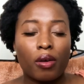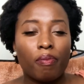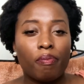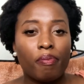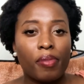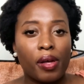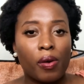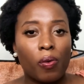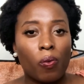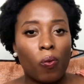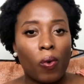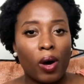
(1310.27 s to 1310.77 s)

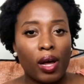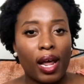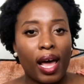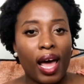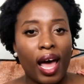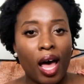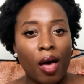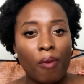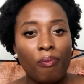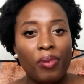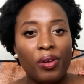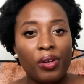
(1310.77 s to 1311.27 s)
but what
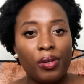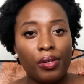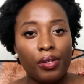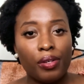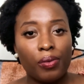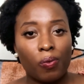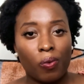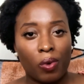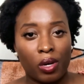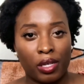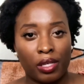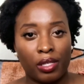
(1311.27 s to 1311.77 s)
happened
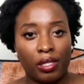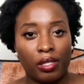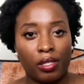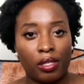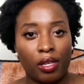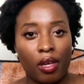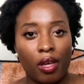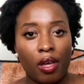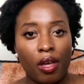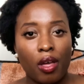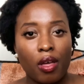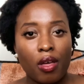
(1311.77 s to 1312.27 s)
was
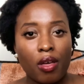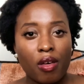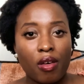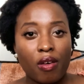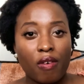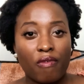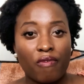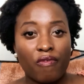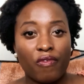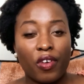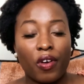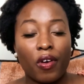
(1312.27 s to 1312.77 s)
a
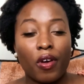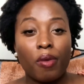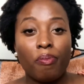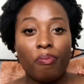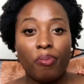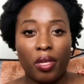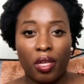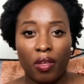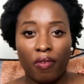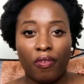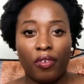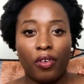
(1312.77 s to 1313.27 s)
very
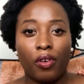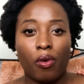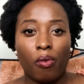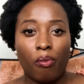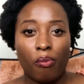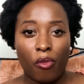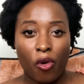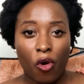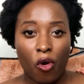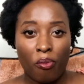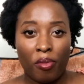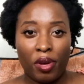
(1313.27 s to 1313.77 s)
pivotal
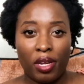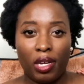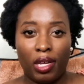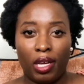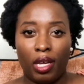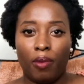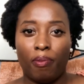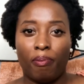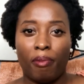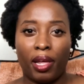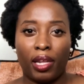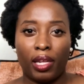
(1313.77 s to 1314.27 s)
moment
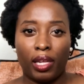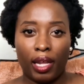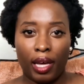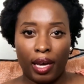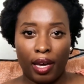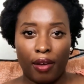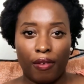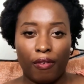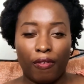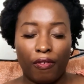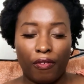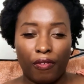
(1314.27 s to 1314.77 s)
in my
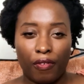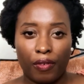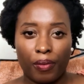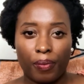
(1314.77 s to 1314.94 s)
life.